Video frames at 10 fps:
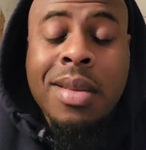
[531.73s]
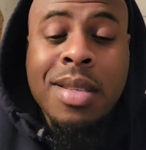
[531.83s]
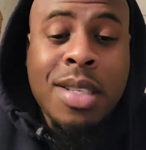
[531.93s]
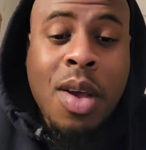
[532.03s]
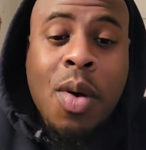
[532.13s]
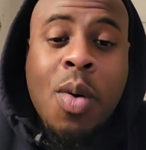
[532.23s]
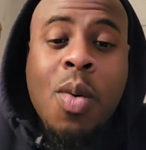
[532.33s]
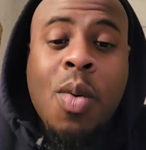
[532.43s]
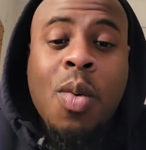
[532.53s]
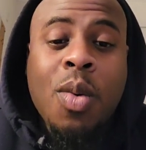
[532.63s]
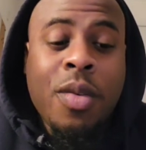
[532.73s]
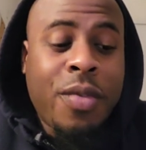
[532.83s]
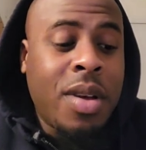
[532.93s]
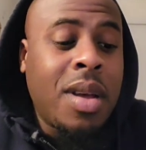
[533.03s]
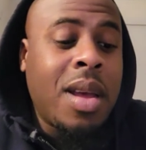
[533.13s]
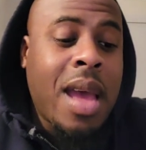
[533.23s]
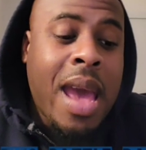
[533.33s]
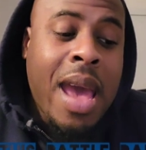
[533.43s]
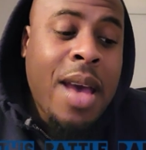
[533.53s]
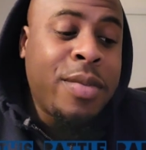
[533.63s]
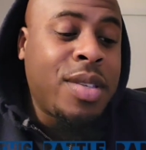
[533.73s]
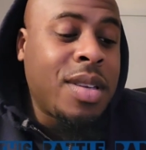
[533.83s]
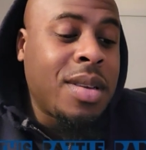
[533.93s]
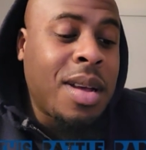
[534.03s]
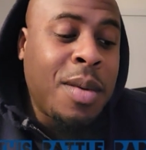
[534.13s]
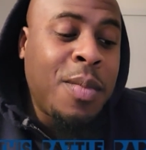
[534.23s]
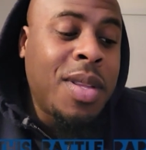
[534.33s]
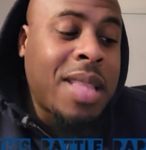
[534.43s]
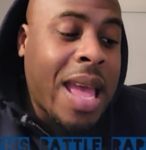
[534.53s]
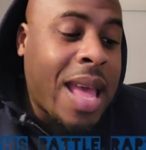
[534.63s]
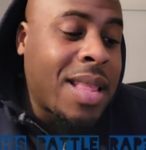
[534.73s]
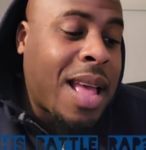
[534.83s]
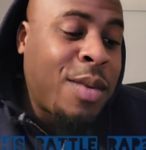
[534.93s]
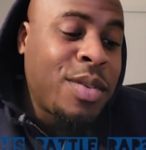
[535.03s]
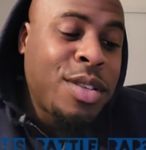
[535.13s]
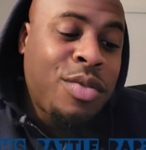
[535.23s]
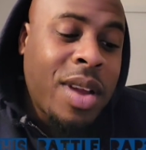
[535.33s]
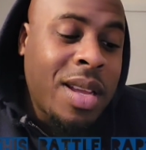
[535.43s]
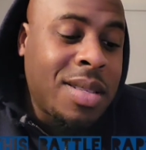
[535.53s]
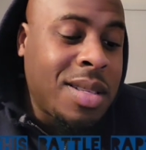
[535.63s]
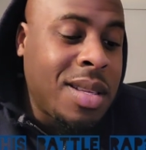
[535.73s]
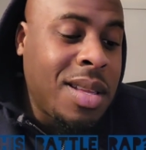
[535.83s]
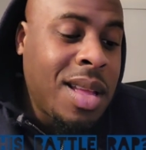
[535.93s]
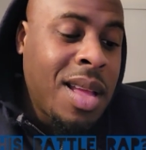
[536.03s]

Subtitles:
So for Av to come with that was crazy.